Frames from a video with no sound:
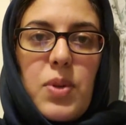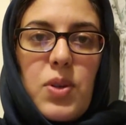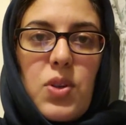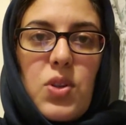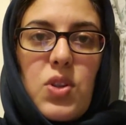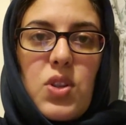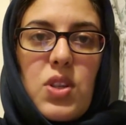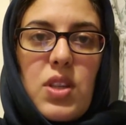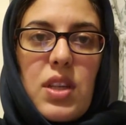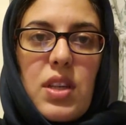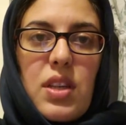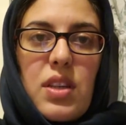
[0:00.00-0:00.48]

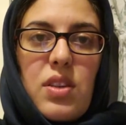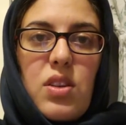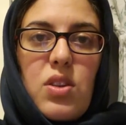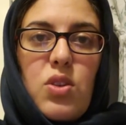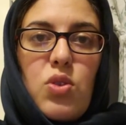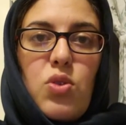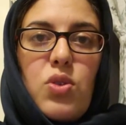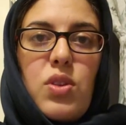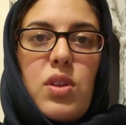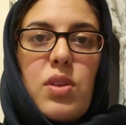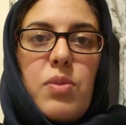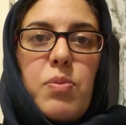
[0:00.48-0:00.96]
person
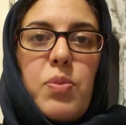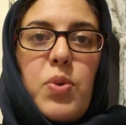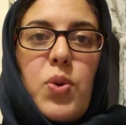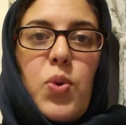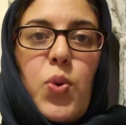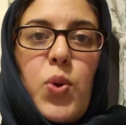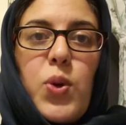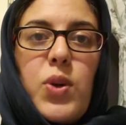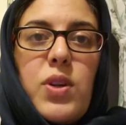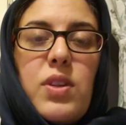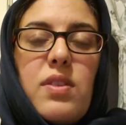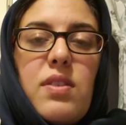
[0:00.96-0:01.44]
to the
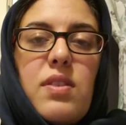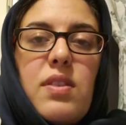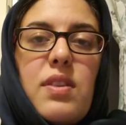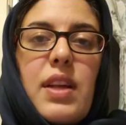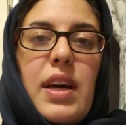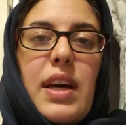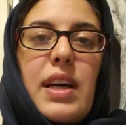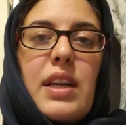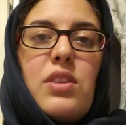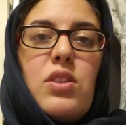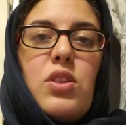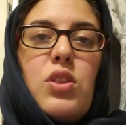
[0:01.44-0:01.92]
point
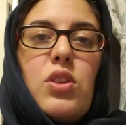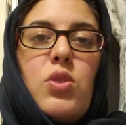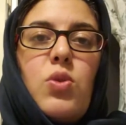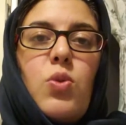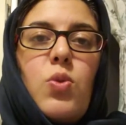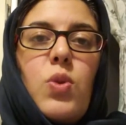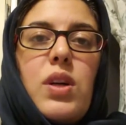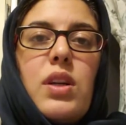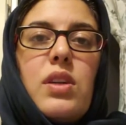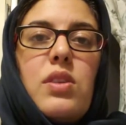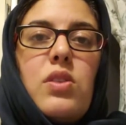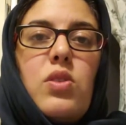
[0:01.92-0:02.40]
that
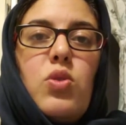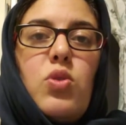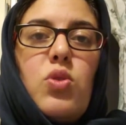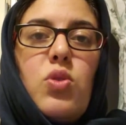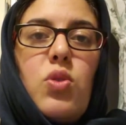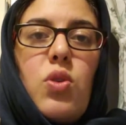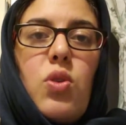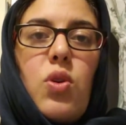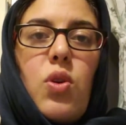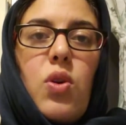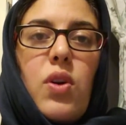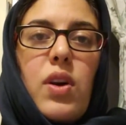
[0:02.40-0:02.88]
you
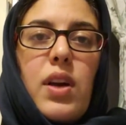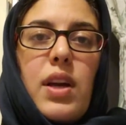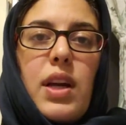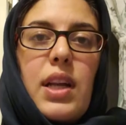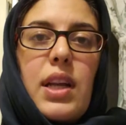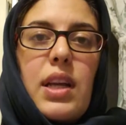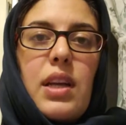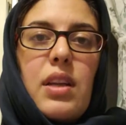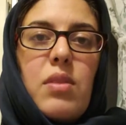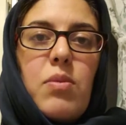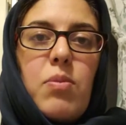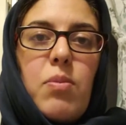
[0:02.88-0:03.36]
adore
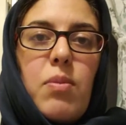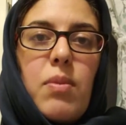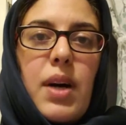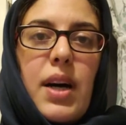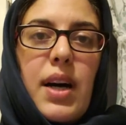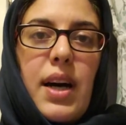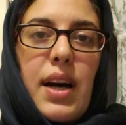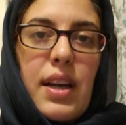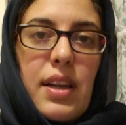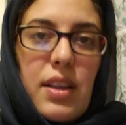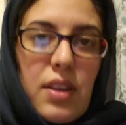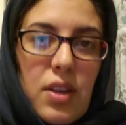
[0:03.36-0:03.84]
and
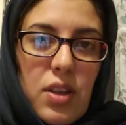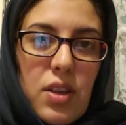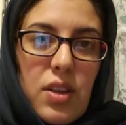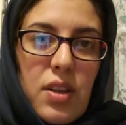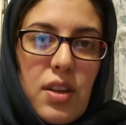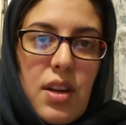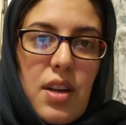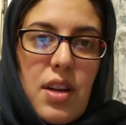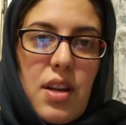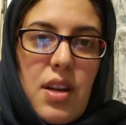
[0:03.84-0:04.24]
admire